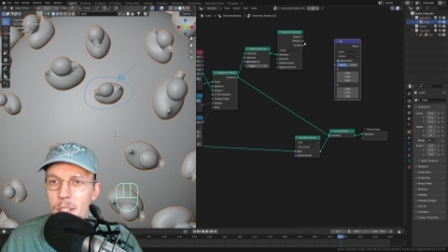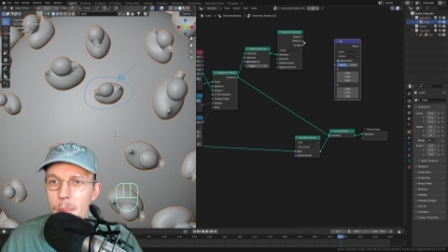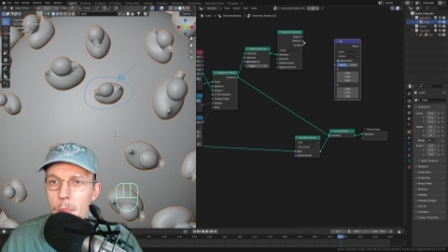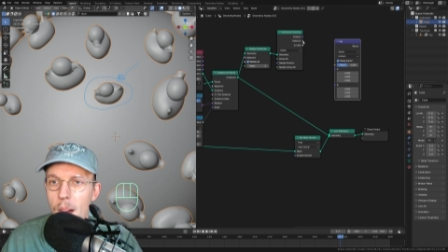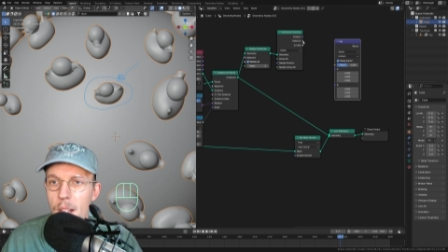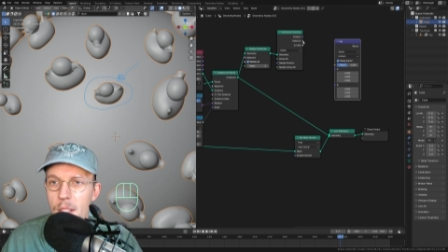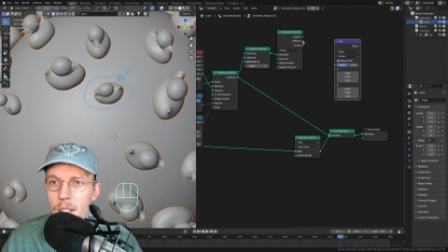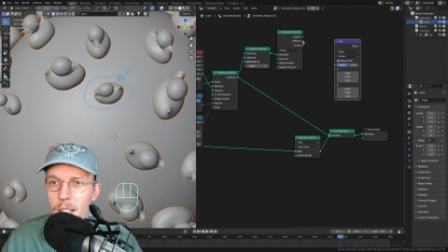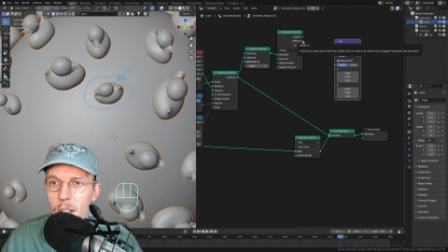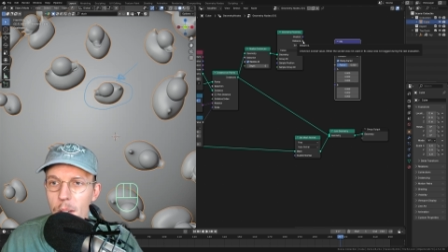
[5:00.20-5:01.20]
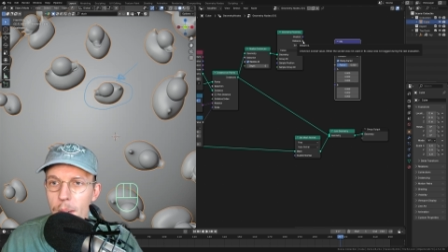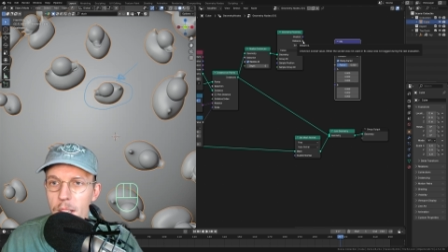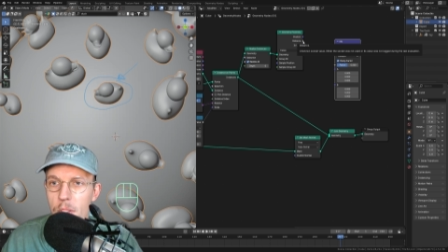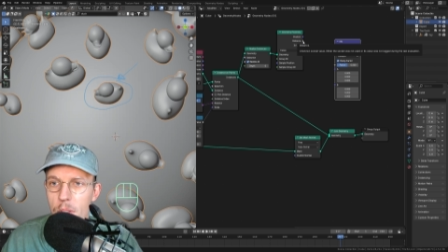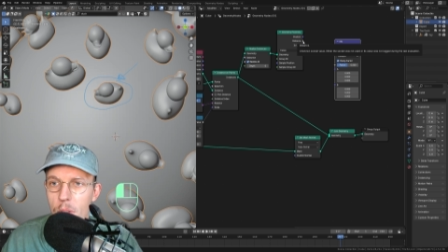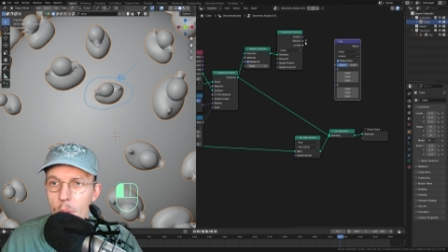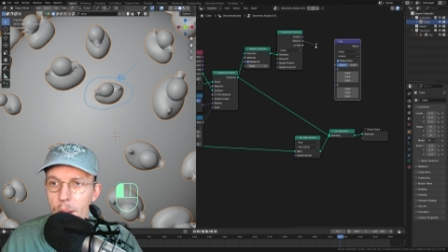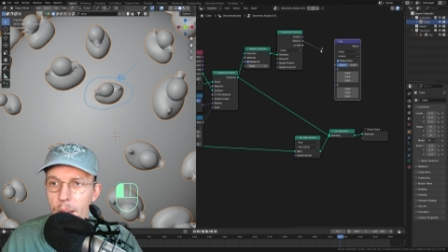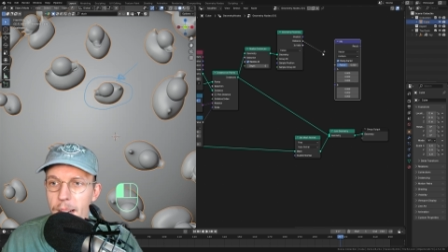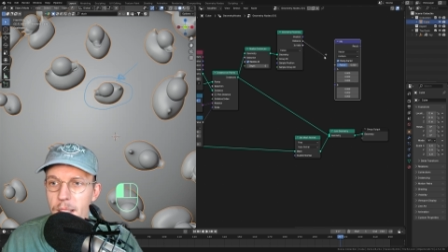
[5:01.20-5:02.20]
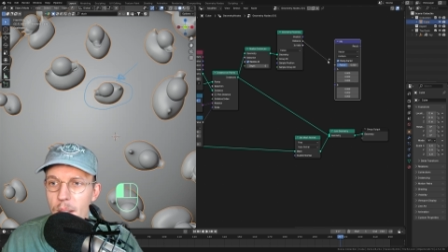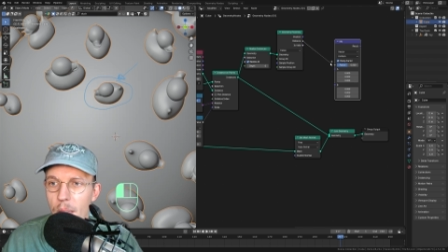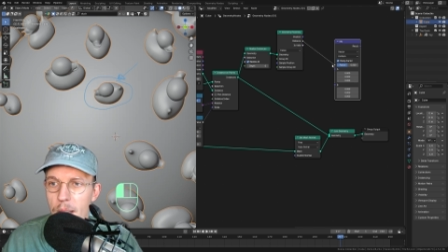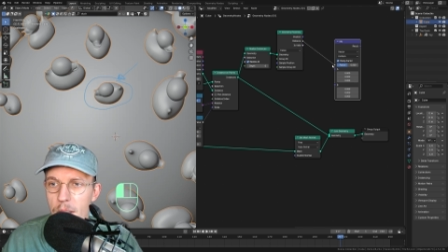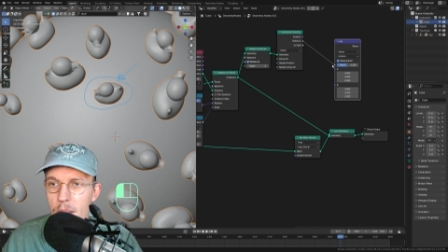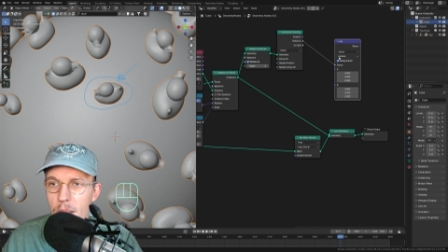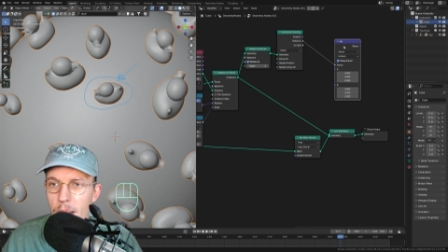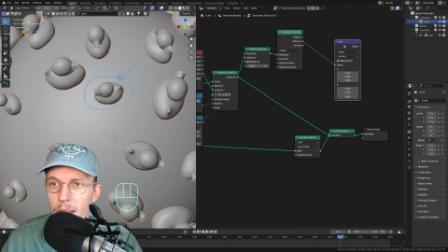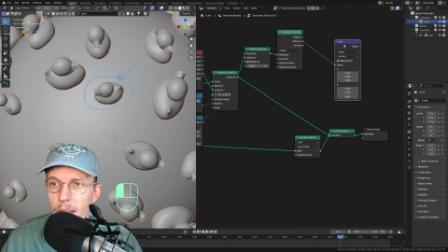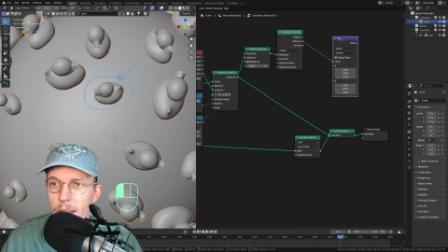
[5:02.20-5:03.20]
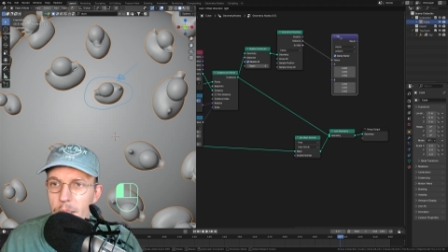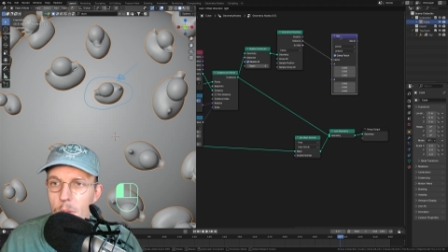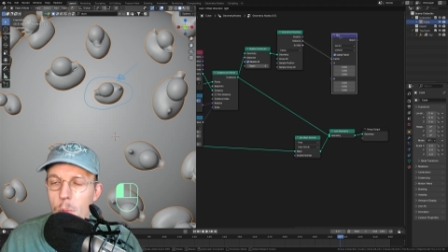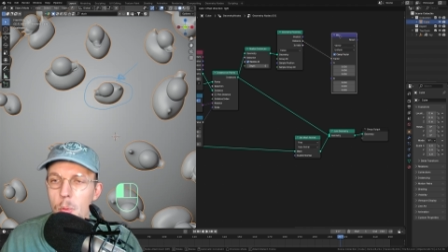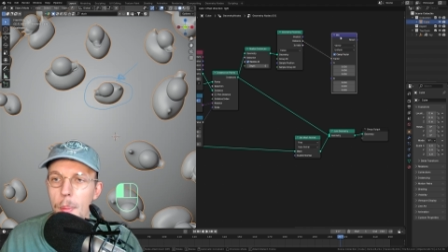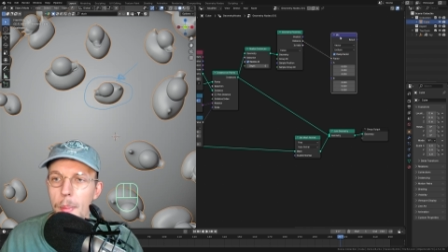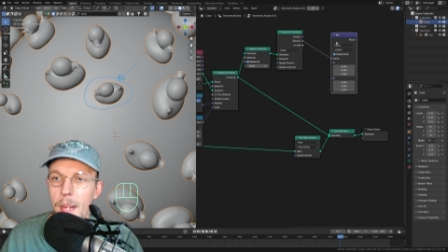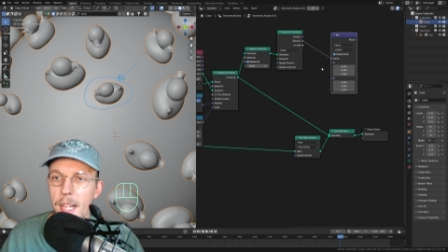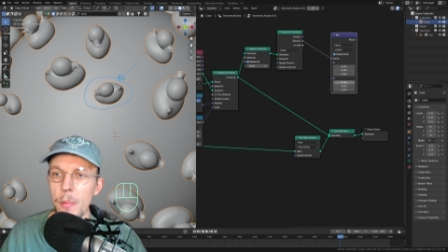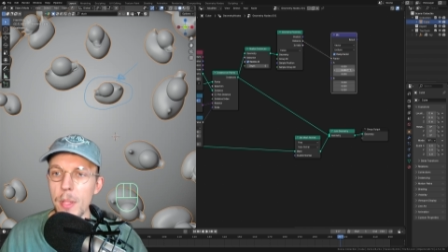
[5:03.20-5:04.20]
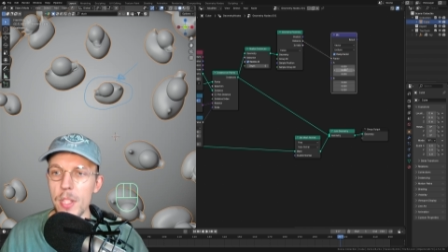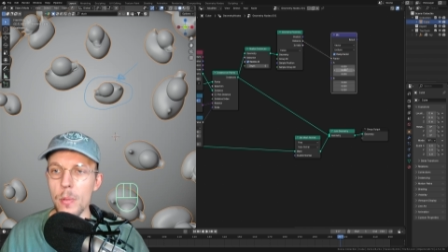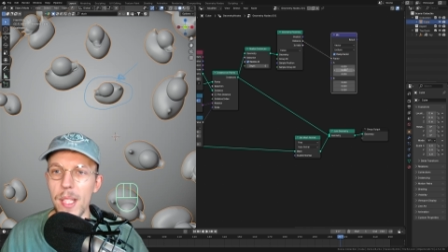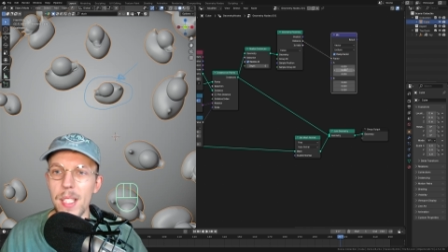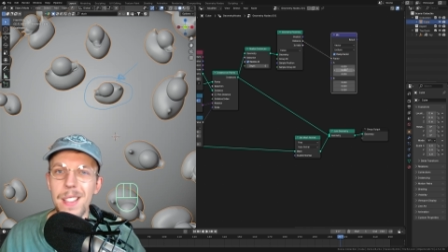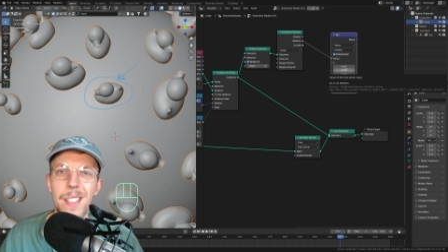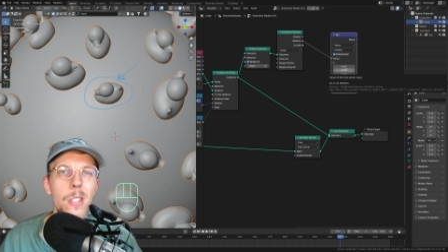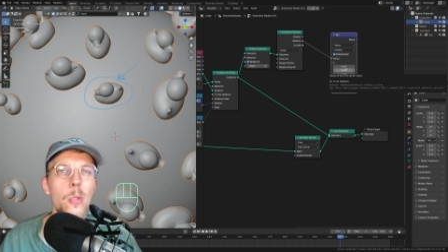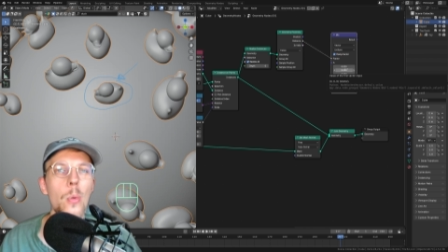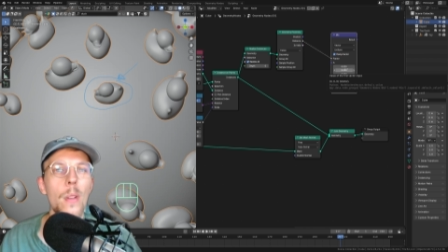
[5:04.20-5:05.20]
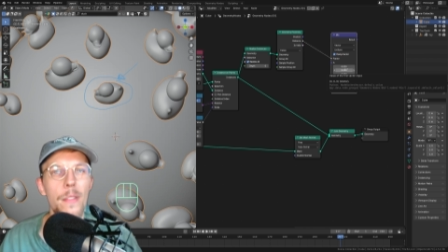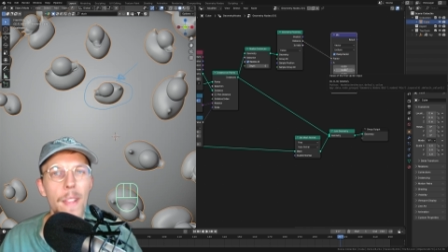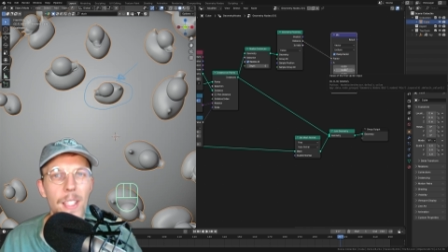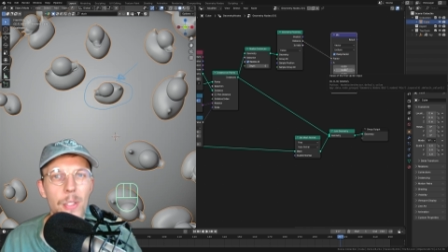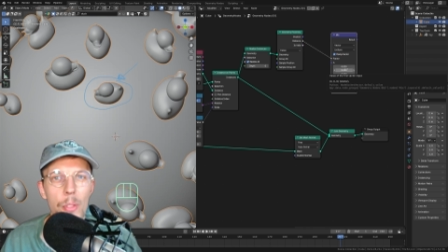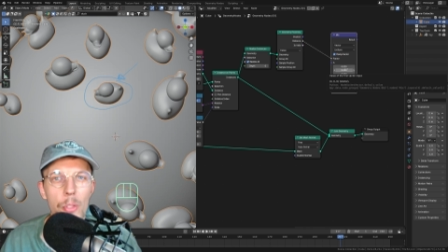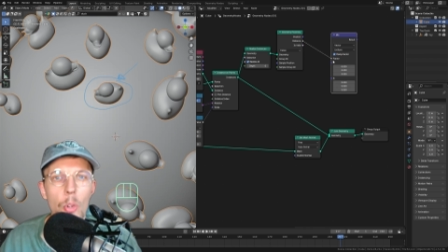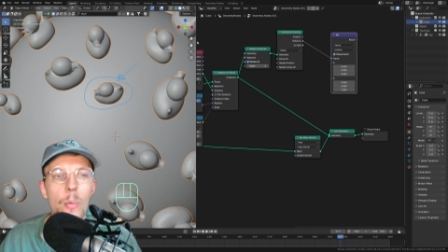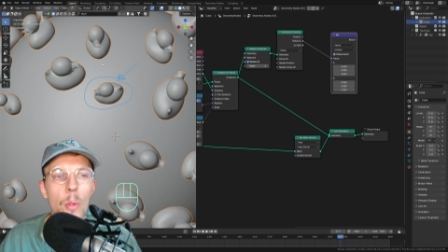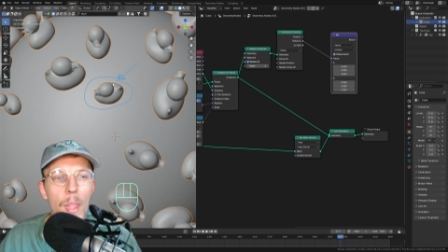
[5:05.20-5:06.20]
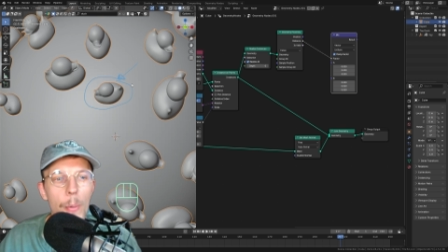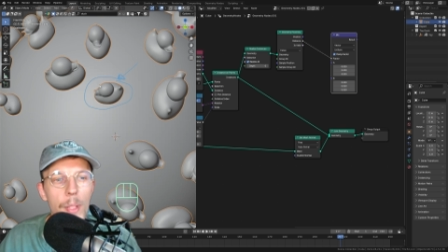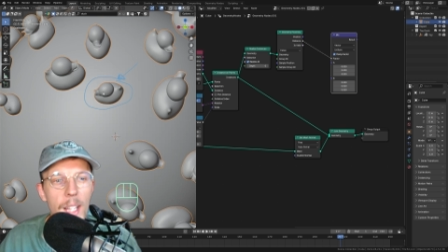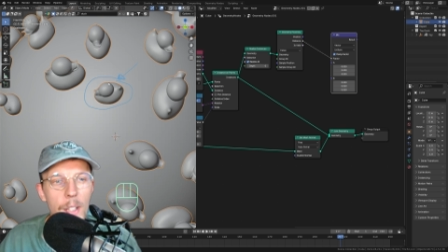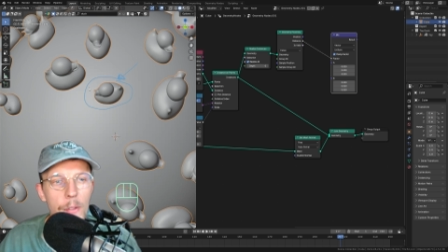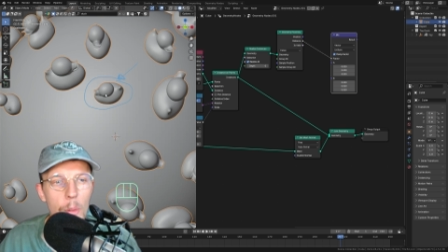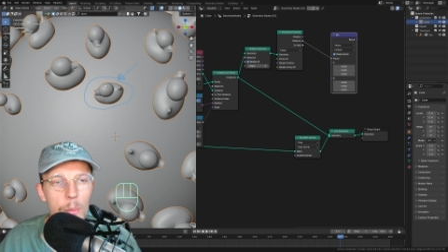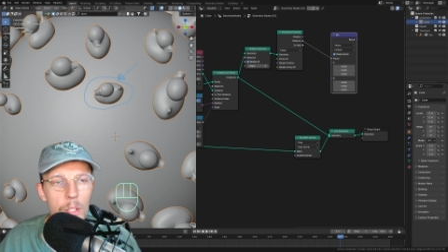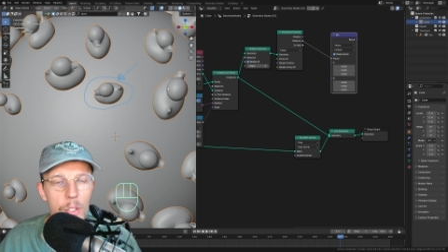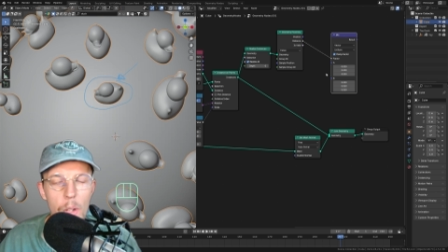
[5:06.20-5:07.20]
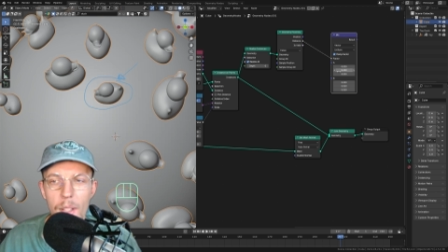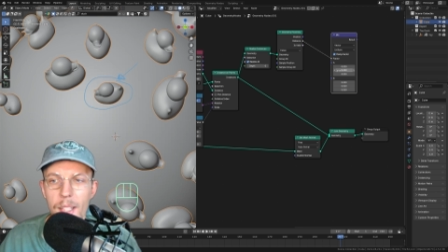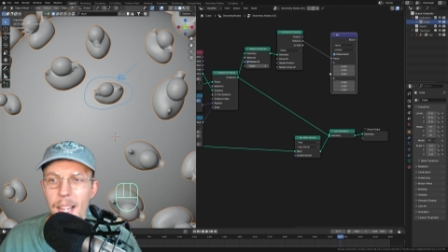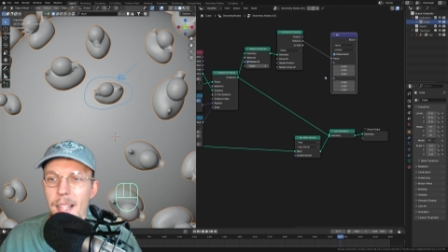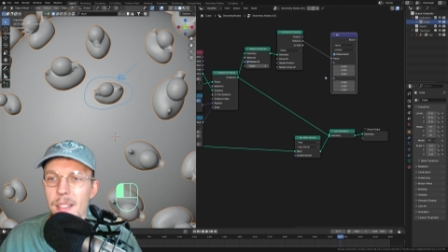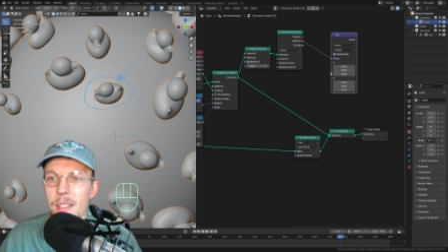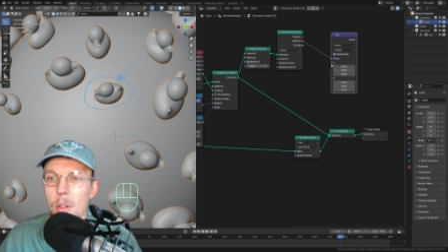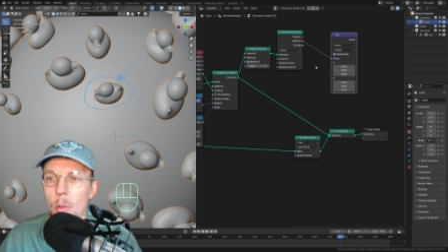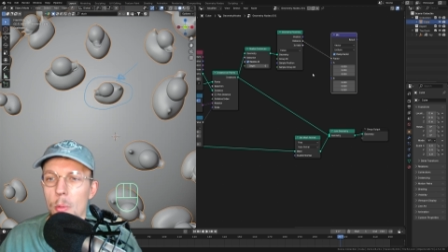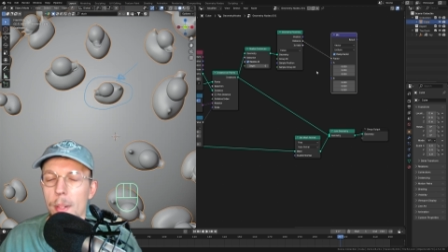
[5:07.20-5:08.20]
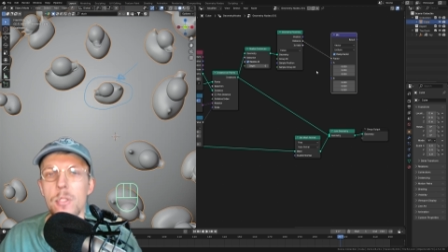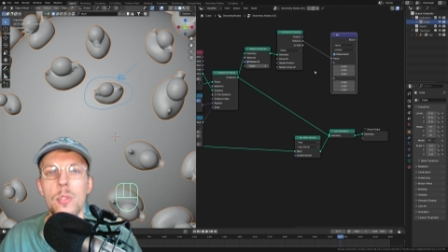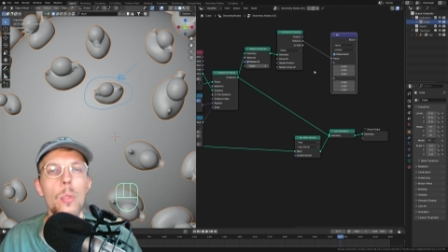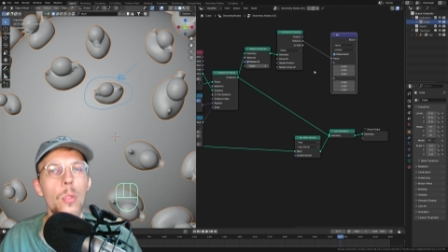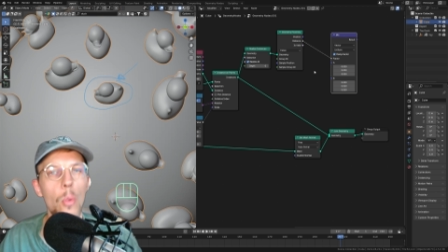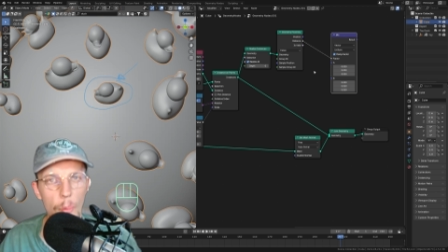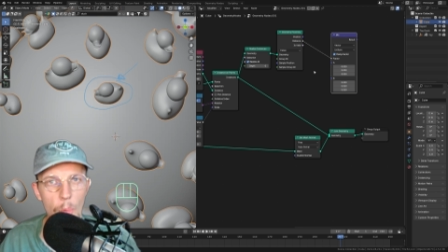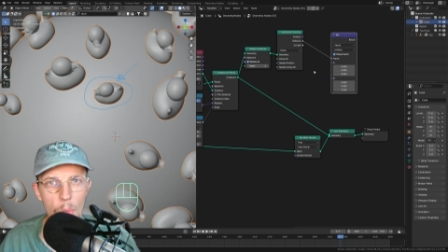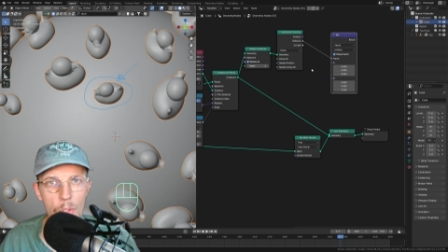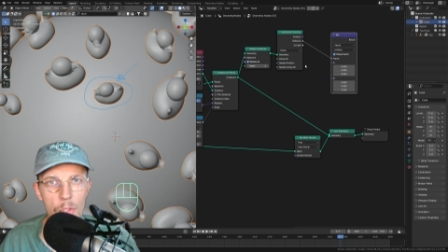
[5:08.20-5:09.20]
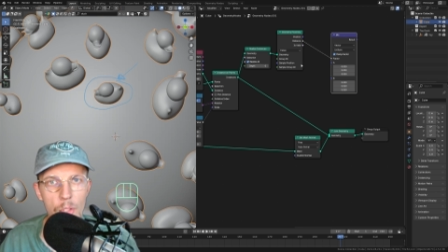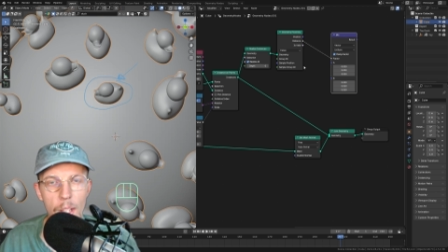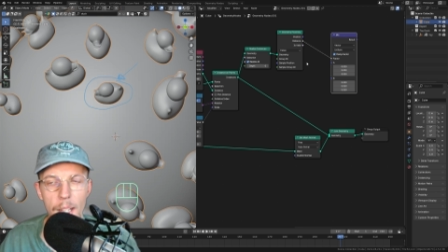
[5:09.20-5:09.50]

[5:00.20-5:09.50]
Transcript: mask. Let's already just connect this to mix between the new vector normal that we get from the duck and the original normals.